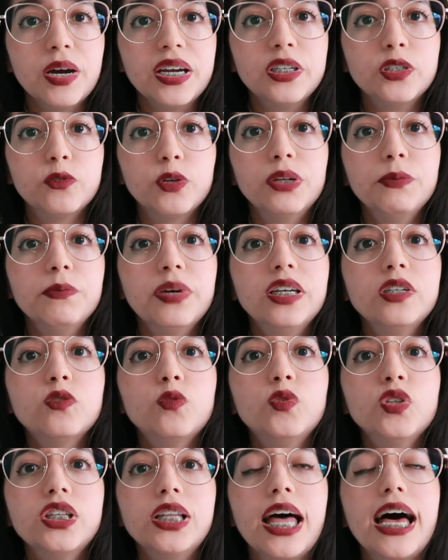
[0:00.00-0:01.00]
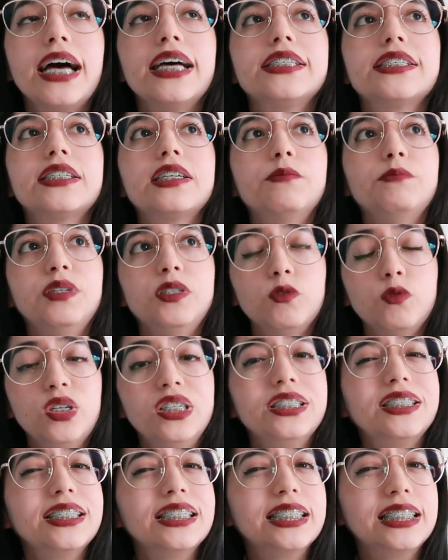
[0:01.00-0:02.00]
my treatment would last
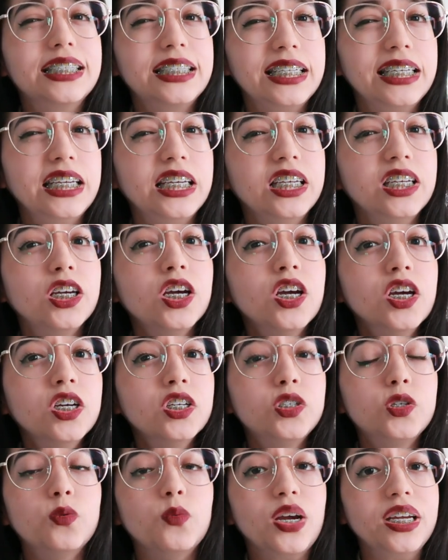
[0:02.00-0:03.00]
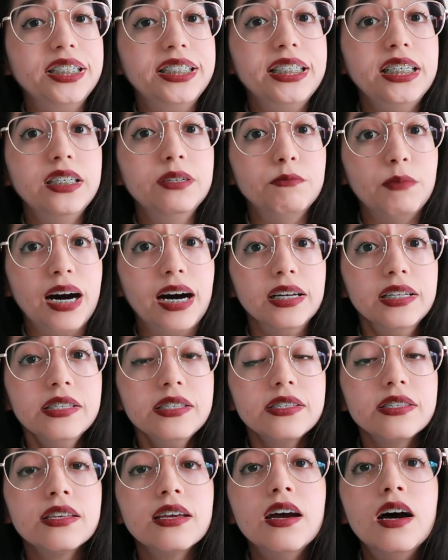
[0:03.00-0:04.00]
between 16 to 18
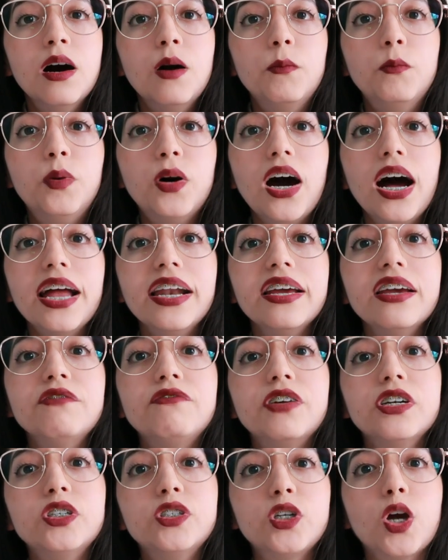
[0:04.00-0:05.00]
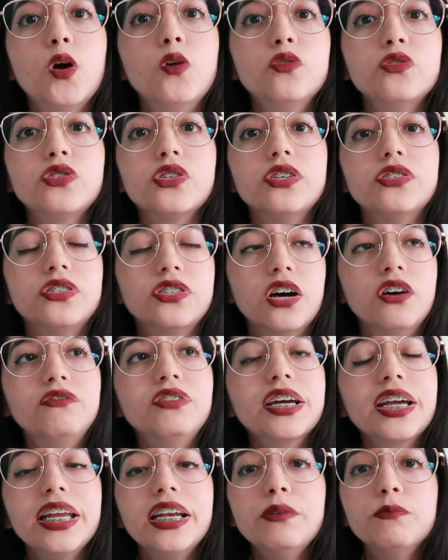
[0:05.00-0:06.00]
months, but if I chose
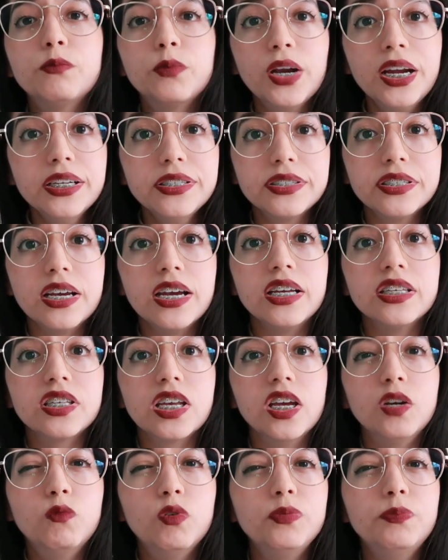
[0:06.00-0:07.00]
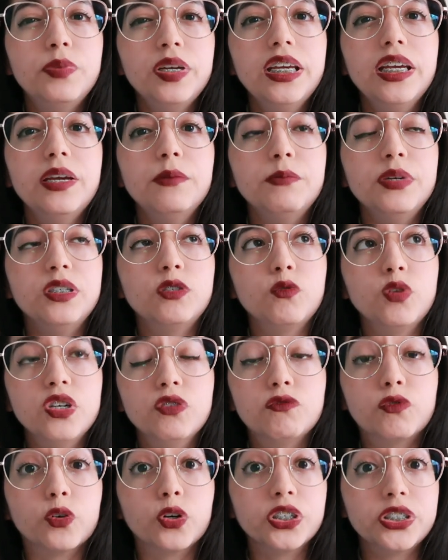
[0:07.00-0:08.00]
self-ligating braces, it would be
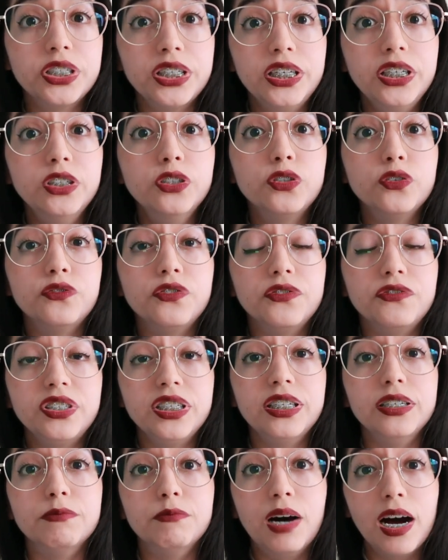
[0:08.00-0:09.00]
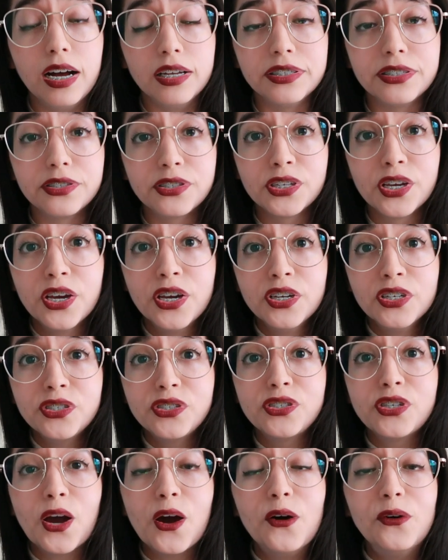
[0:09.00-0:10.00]
between 14 to 15 months.
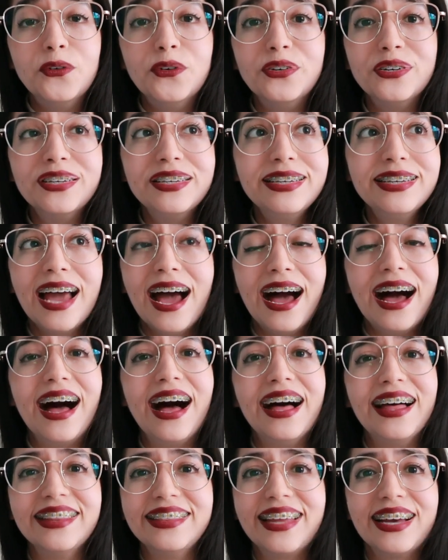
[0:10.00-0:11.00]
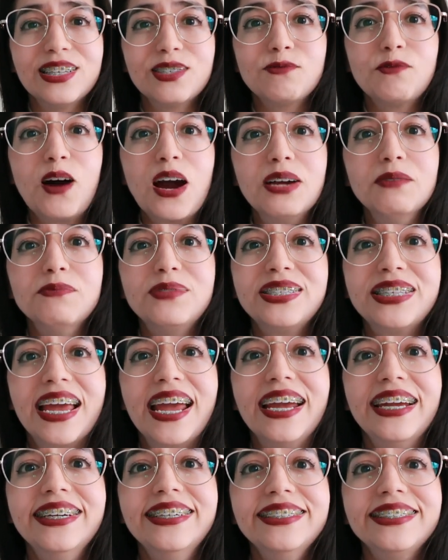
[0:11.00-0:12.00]
So yeah, that's why I'm
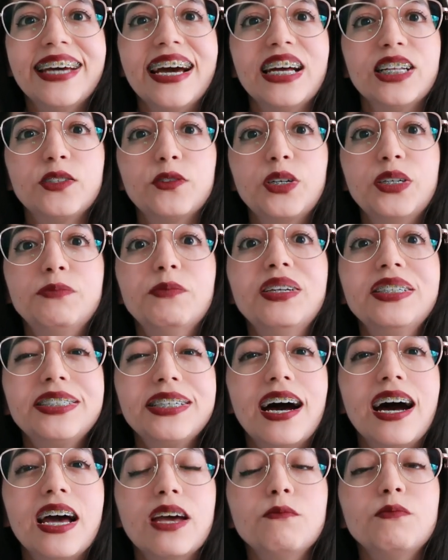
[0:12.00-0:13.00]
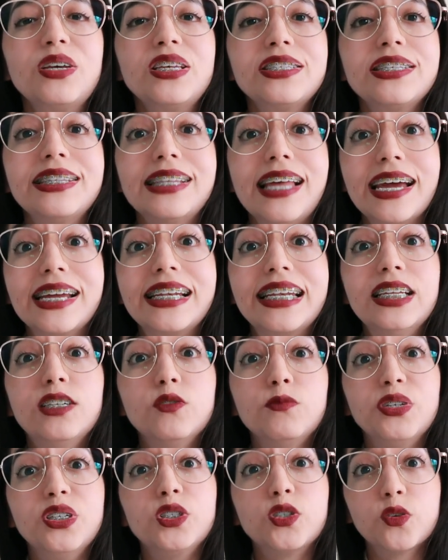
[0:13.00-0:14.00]
saying that treatment time is likely
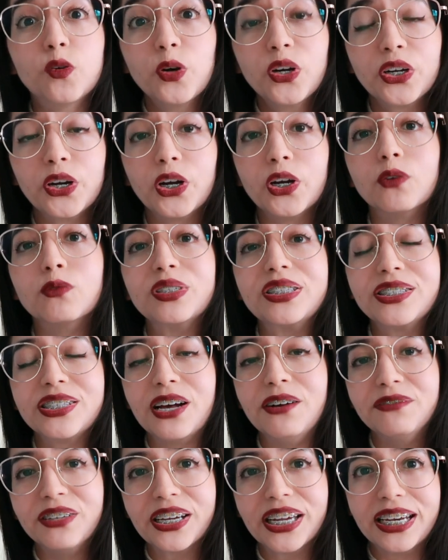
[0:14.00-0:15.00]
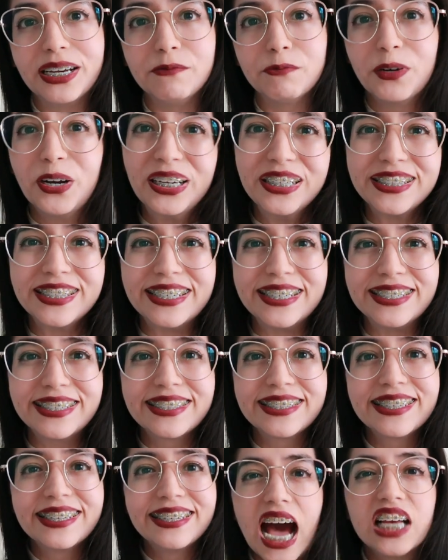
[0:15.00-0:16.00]
to be shorter with self-ligating braces.
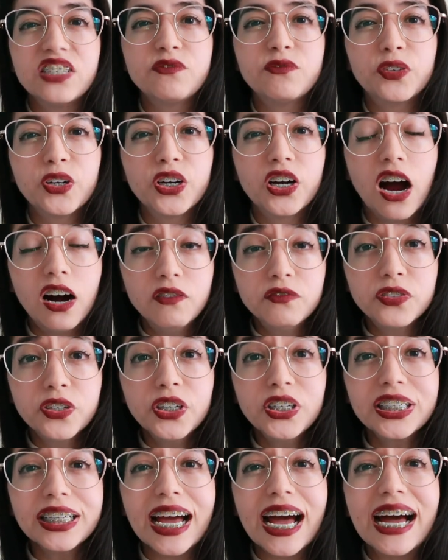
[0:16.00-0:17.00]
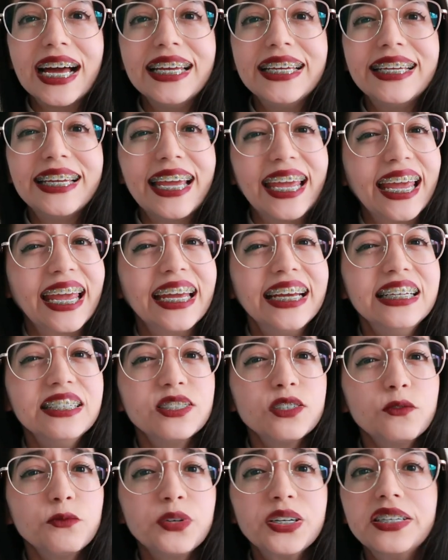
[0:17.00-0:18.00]
As for comfort, I
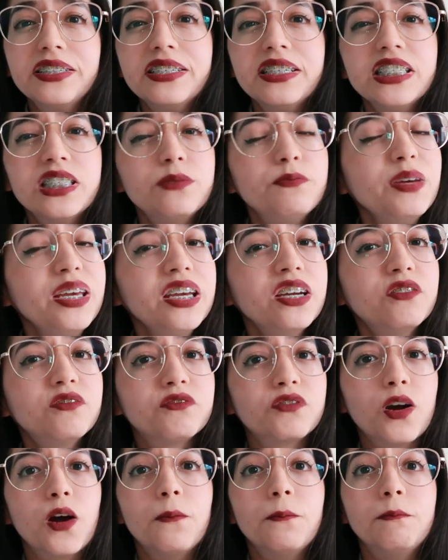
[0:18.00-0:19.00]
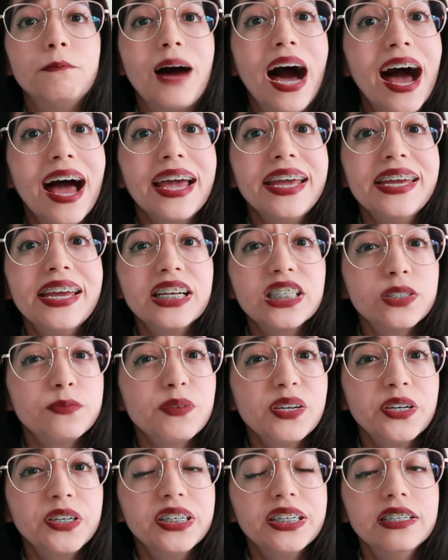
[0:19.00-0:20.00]
can't really speak from my
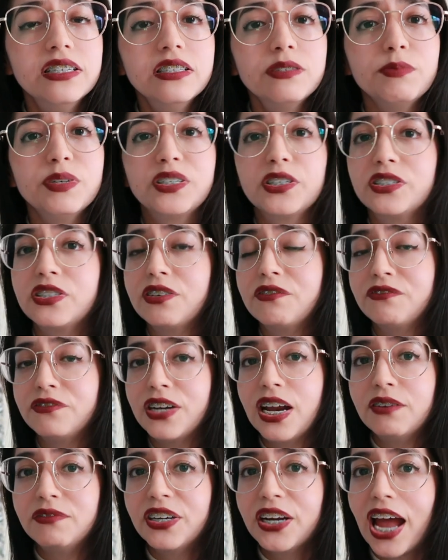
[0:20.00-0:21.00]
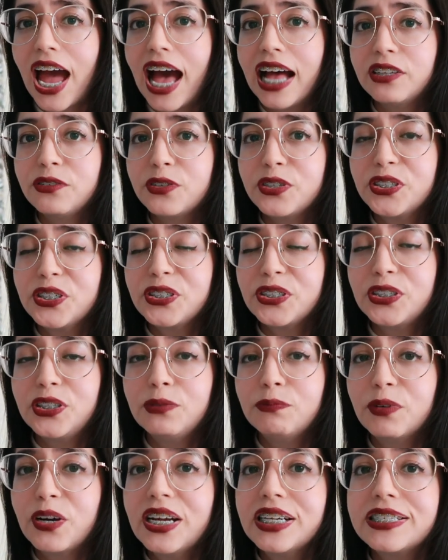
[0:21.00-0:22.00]
experience because I've never had
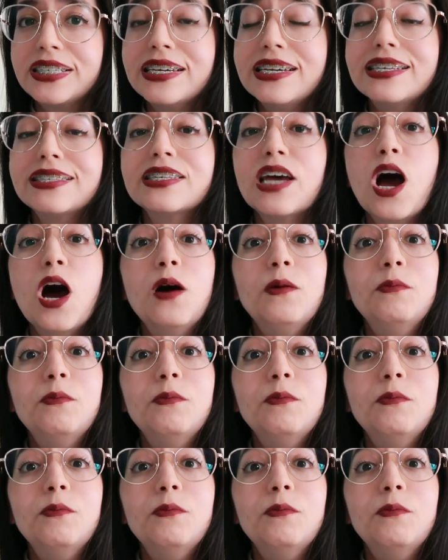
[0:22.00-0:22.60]
traditional braces.